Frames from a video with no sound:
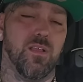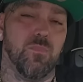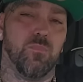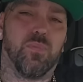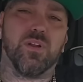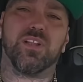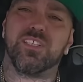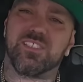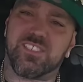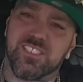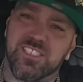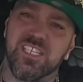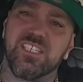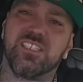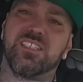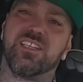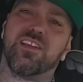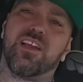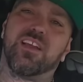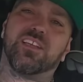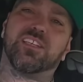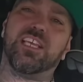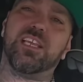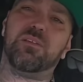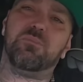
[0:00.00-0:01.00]
But it's sitting
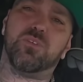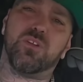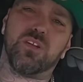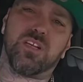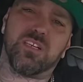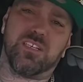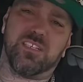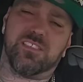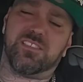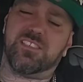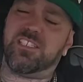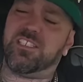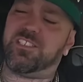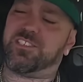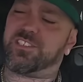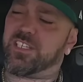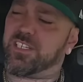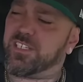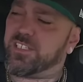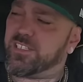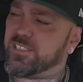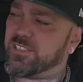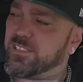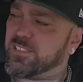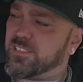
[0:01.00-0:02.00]
there, I keep looking at
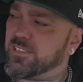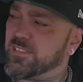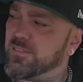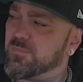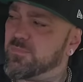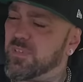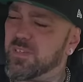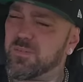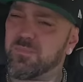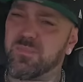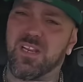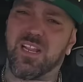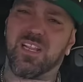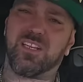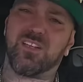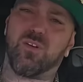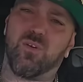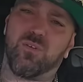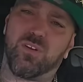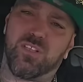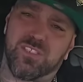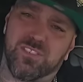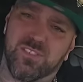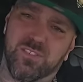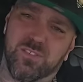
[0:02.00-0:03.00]
TJ. Like, man, I
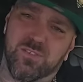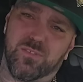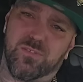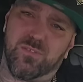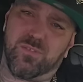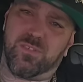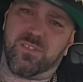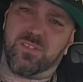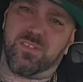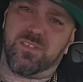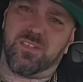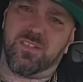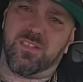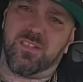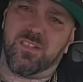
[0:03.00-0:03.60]
know this dude.